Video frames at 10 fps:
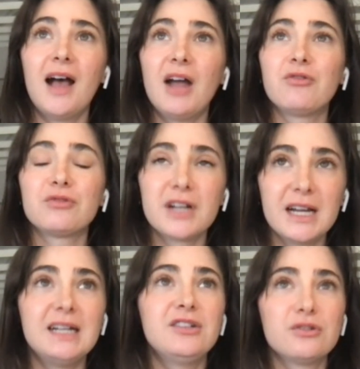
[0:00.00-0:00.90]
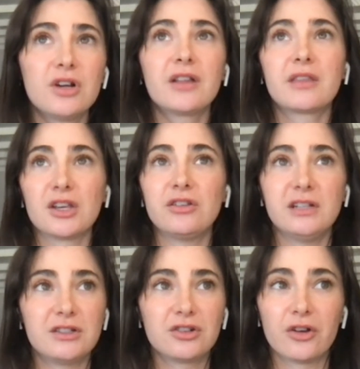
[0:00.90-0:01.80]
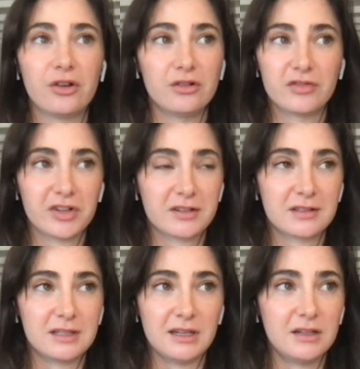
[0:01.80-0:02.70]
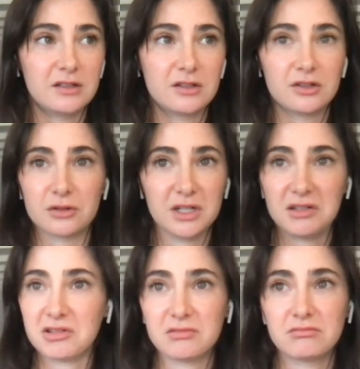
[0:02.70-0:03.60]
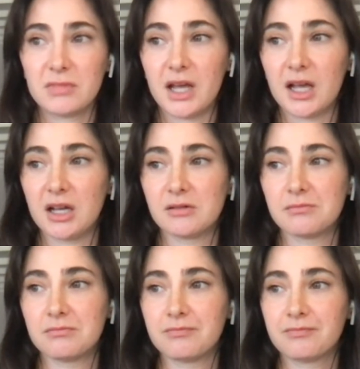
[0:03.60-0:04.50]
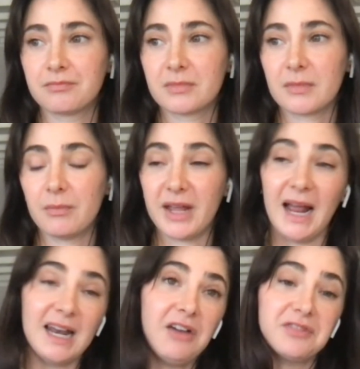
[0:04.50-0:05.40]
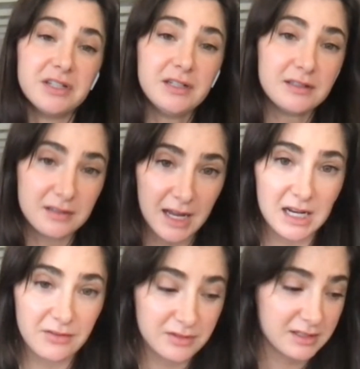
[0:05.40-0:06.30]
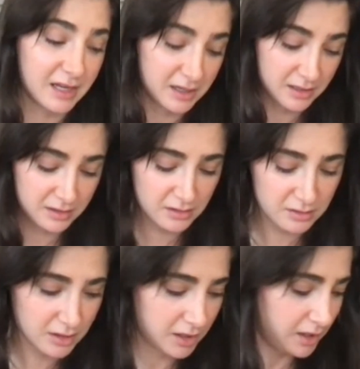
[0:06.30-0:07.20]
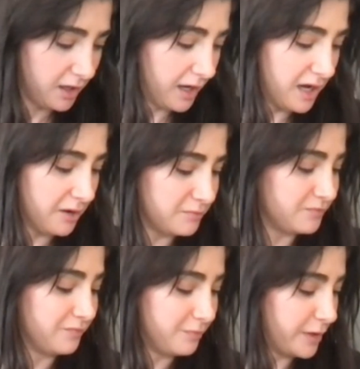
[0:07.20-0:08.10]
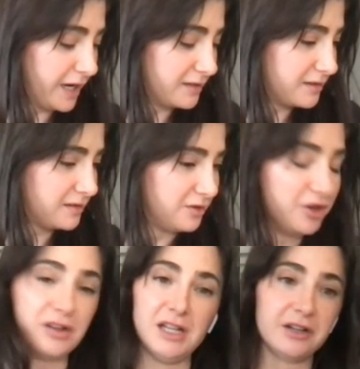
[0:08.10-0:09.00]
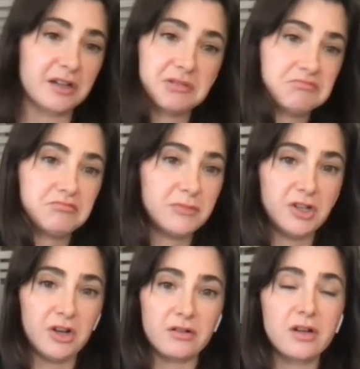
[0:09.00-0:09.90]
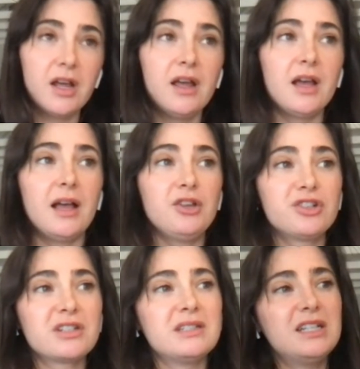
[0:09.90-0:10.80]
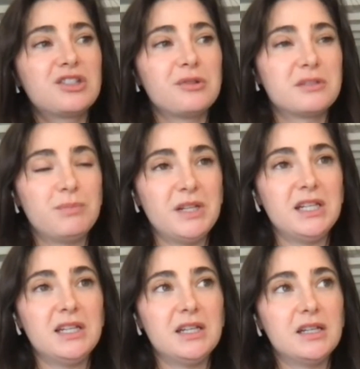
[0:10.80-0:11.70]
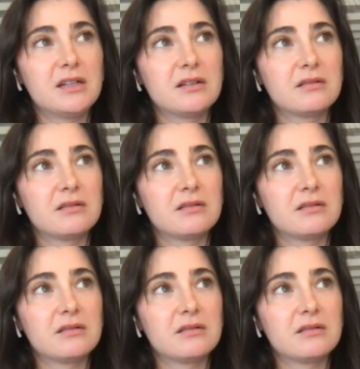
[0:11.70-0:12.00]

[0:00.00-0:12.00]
I really do not think you need to go to university to do it. Um, but I loved it. I loved studying it. Um, but you don't need it. You don't. You just need to be,